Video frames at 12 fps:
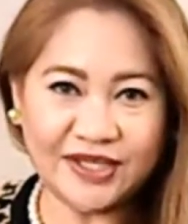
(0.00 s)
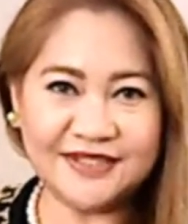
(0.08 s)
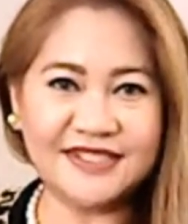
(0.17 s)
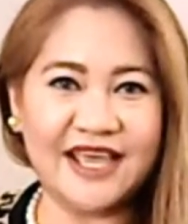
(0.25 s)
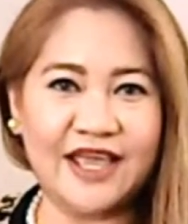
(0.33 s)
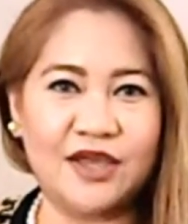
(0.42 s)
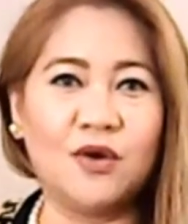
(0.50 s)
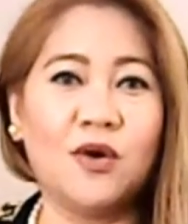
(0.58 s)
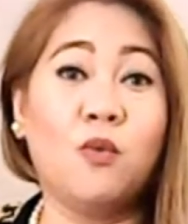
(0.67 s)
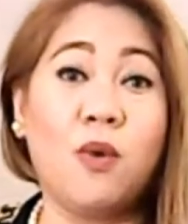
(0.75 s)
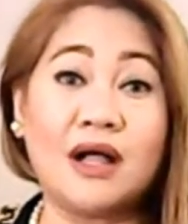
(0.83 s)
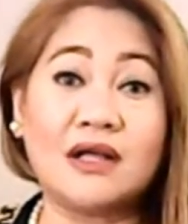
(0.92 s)
Good day.
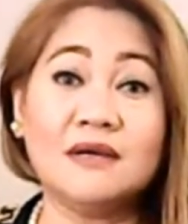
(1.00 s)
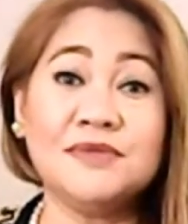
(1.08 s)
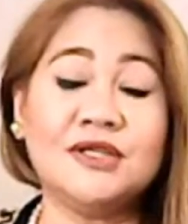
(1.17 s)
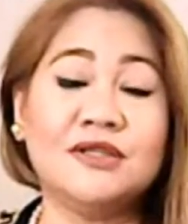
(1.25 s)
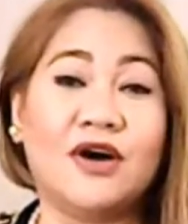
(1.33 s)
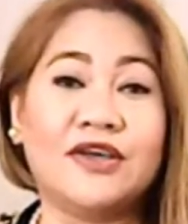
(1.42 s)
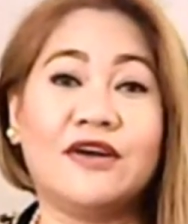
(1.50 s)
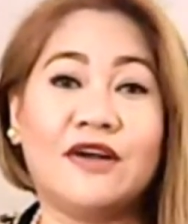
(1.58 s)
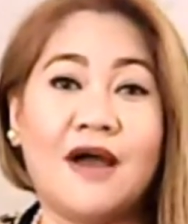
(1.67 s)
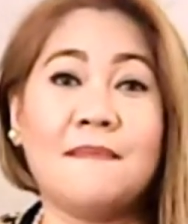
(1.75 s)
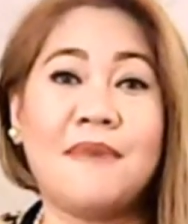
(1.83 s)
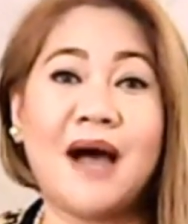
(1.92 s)
Welcome to Lawyer
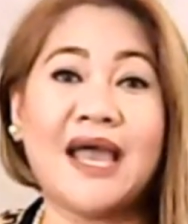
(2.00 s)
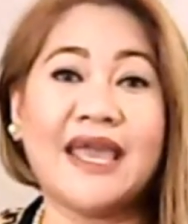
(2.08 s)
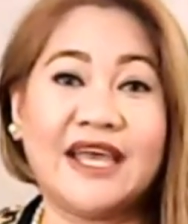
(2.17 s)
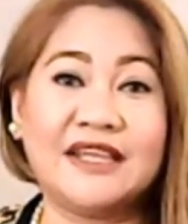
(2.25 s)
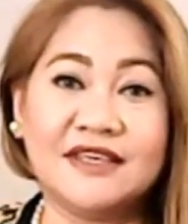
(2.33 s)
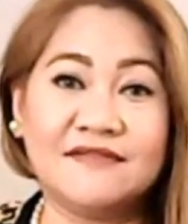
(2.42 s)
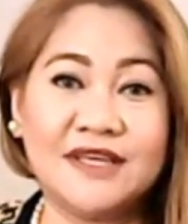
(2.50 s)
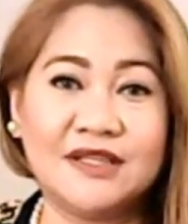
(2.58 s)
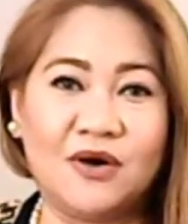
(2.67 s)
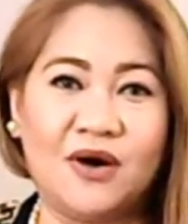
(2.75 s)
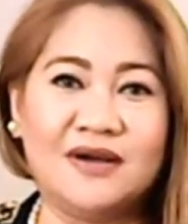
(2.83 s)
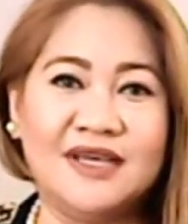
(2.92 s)
Up by NDV
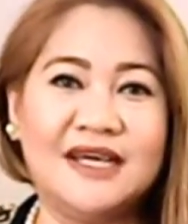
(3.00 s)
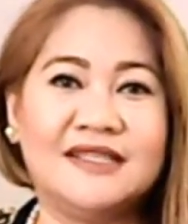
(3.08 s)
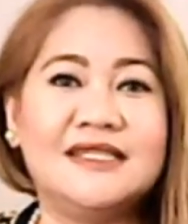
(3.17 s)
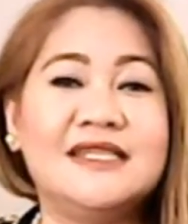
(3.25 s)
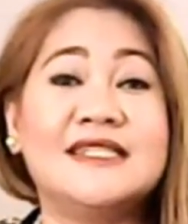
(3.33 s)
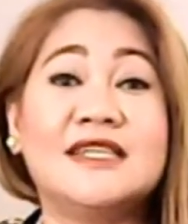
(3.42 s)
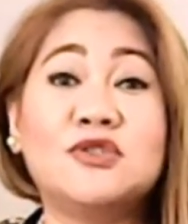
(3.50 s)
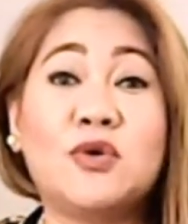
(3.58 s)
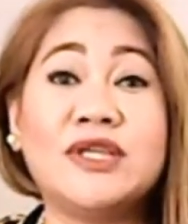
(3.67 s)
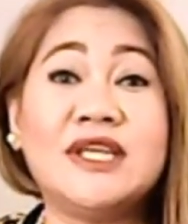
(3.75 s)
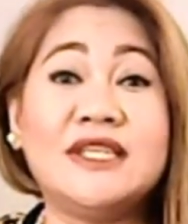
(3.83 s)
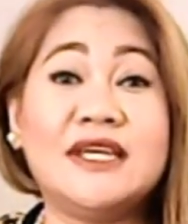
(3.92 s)
Law. This is
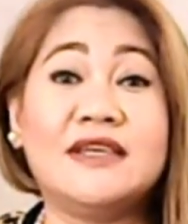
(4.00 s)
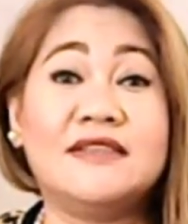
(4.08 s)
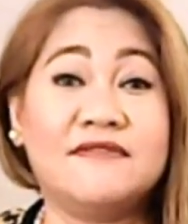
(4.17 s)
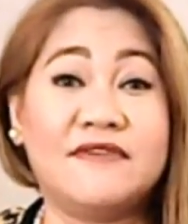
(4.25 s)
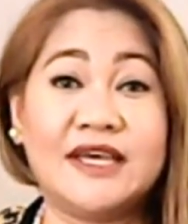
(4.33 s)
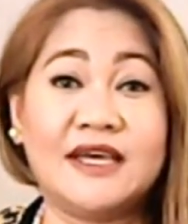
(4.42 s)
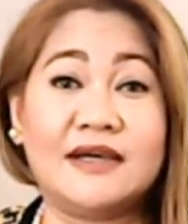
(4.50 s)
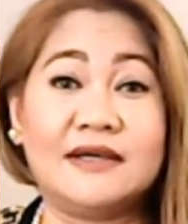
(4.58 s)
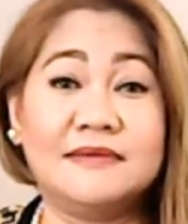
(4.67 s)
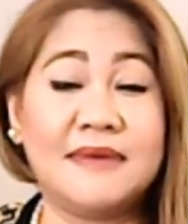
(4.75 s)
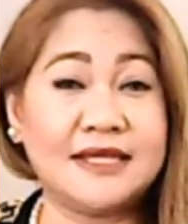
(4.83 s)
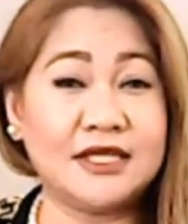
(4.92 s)
Attorney Nikki de
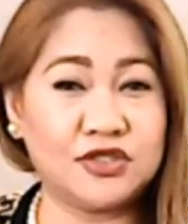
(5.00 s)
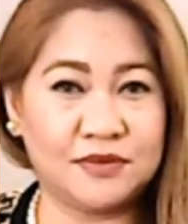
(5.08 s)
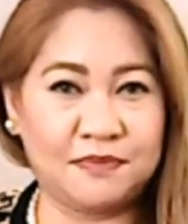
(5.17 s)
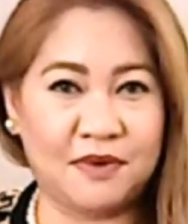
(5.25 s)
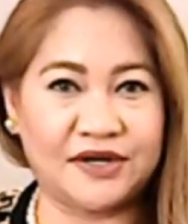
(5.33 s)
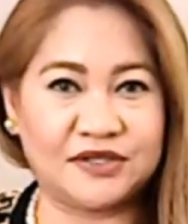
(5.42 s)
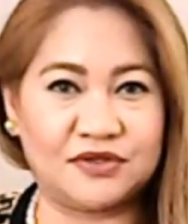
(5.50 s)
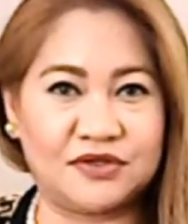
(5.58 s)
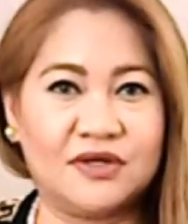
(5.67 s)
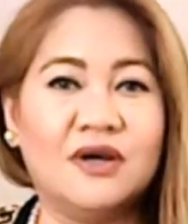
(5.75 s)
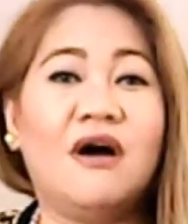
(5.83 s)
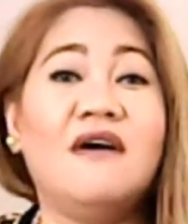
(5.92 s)
Vega, Managing
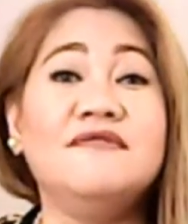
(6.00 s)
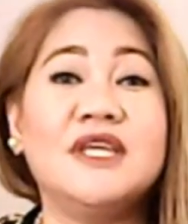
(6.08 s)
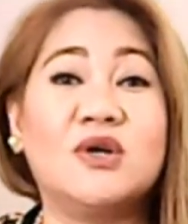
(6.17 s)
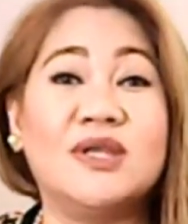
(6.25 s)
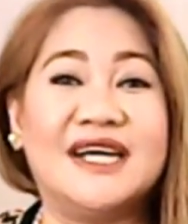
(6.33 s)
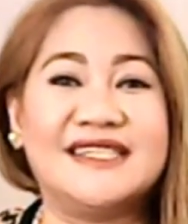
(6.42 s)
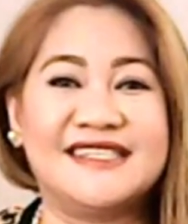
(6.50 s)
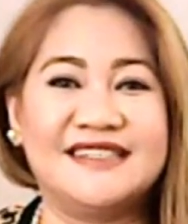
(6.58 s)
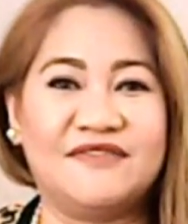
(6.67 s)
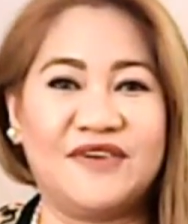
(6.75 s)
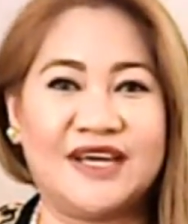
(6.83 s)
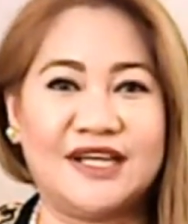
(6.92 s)
Partner of Nicolas and
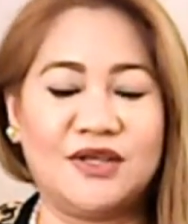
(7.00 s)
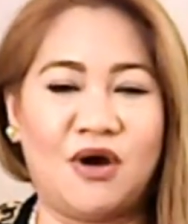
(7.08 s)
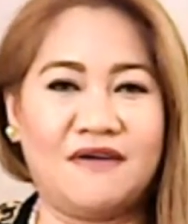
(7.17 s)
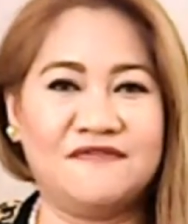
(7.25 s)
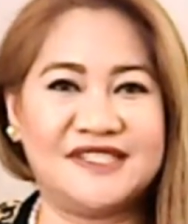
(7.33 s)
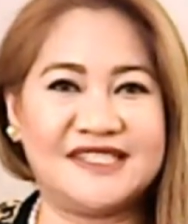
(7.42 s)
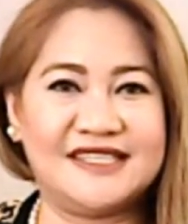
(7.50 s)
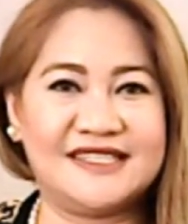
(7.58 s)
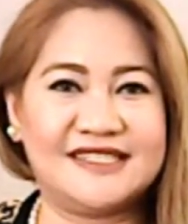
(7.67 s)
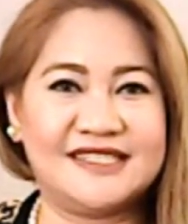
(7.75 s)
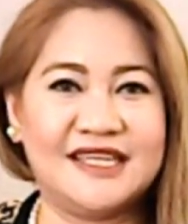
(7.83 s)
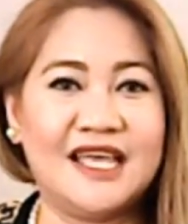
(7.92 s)
the Vega Law
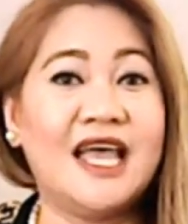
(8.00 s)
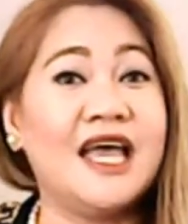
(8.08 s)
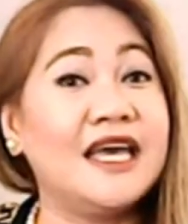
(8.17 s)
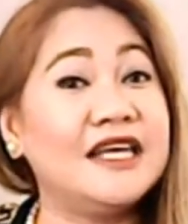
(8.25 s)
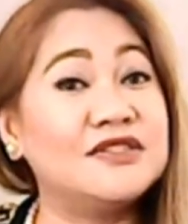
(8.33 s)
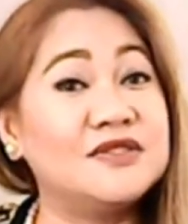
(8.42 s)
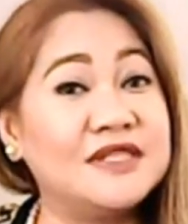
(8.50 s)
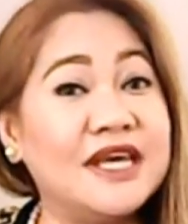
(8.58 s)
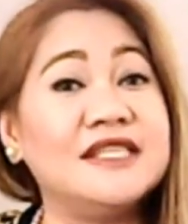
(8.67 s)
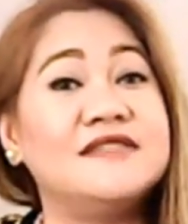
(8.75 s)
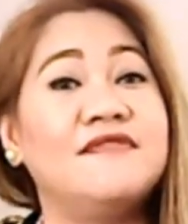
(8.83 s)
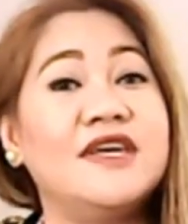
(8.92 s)
Offices. In
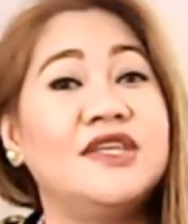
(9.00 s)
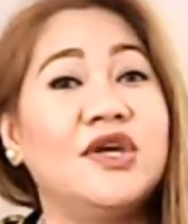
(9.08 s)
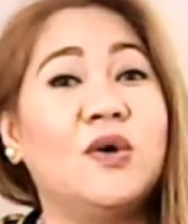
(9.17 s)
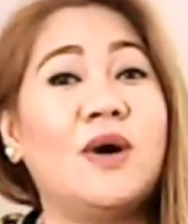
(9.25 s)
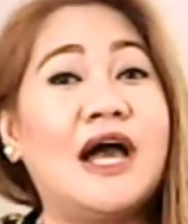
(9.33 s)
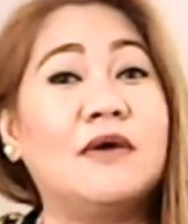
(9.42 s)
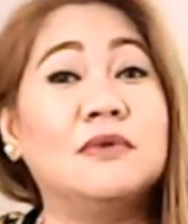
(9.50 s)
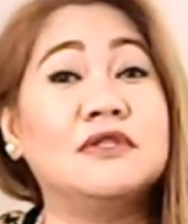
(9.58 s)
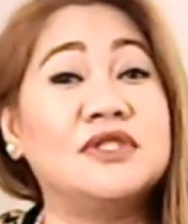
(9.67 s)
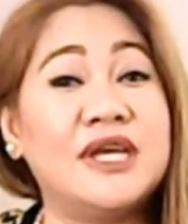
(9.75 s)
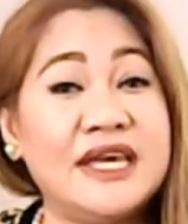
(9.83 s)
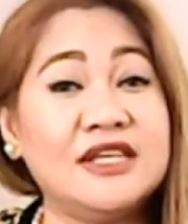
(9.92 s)
today's video, I
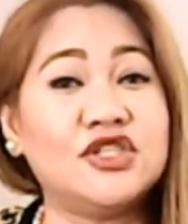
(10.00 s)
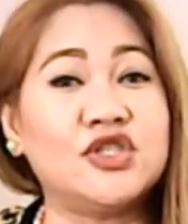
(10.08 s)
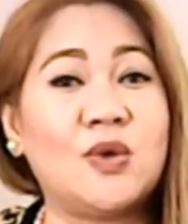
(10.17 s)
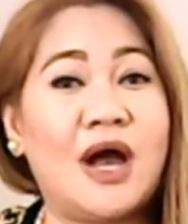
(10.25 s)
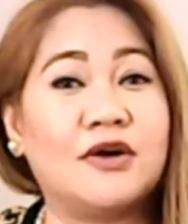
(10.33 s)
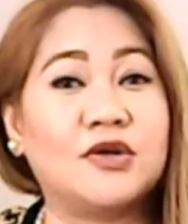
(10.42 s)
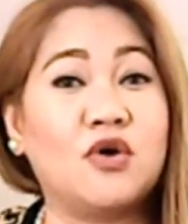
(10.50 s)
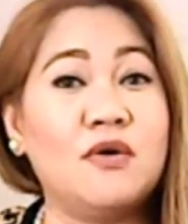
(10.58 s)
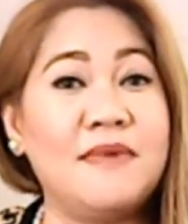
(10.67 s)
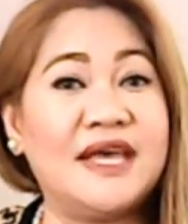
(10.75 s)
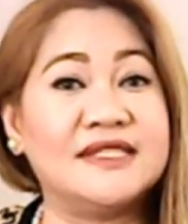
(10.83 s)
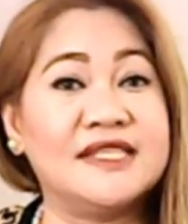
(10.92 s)
will teach you how to
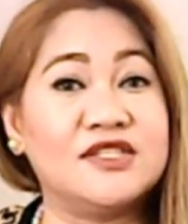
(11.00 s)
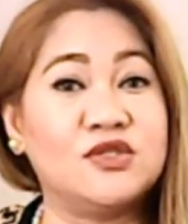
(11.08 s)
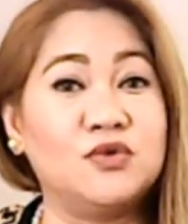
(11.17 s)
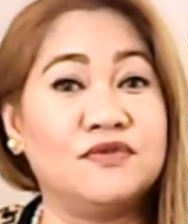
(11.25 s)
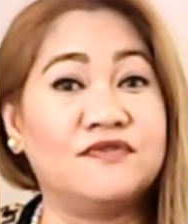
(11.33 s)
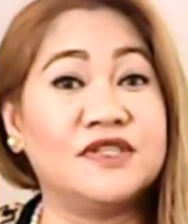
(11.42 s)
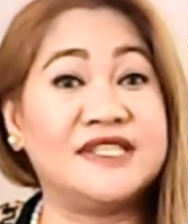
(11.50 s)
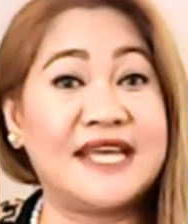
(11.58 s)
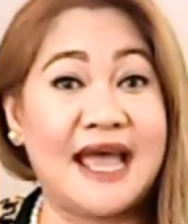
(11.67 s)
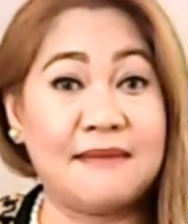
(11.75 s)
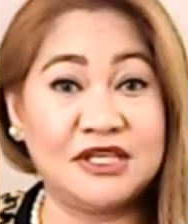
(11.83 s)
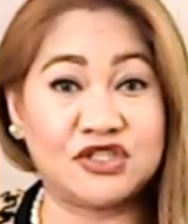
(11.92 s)
commence a suit for
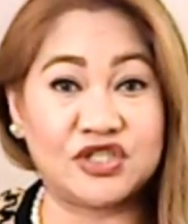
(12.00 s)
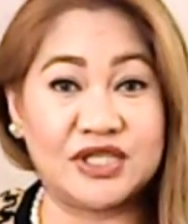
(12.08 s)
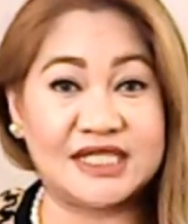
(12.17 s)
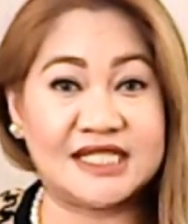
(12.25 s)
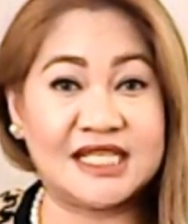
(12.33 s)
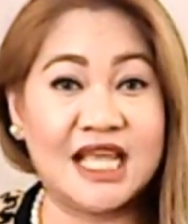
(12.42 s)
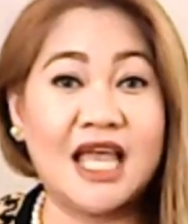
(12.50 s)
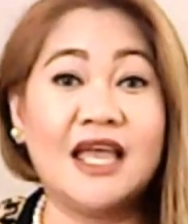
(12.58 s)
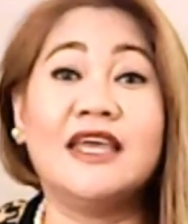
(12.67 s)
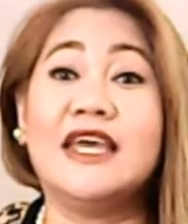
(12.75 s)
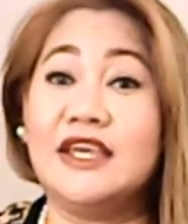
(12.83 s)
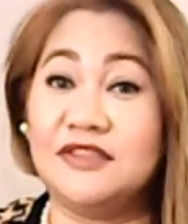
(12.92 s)
damages
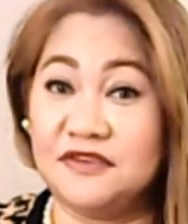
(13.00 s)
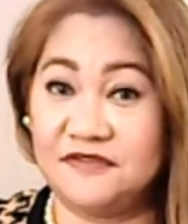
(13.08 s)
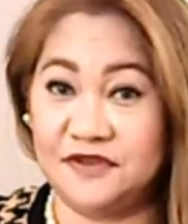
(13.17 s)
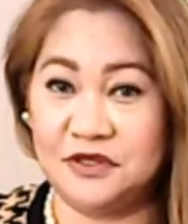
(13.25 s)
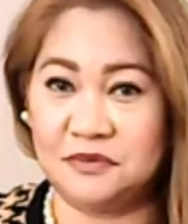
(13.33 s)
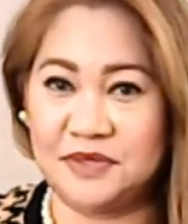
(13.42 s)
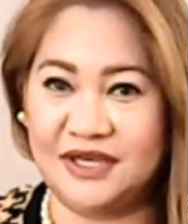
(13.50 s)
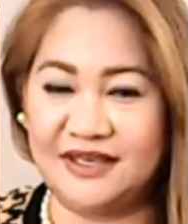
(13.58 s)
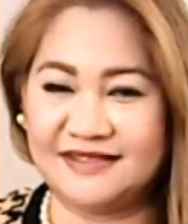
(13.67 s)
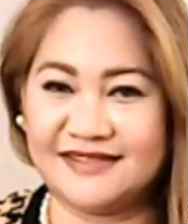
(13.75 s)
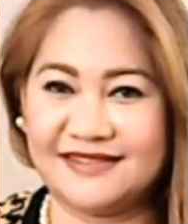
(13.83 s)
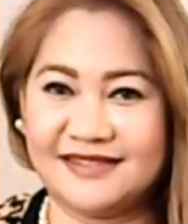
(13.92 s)
in the
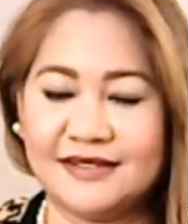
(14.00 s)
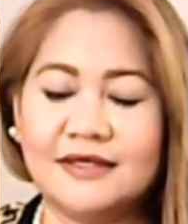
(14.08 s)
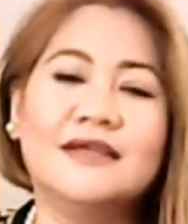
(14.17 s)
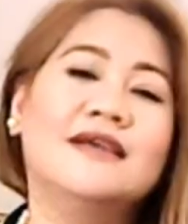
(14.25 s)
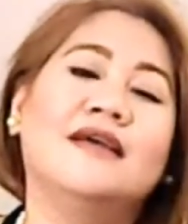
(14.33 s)
Philippines.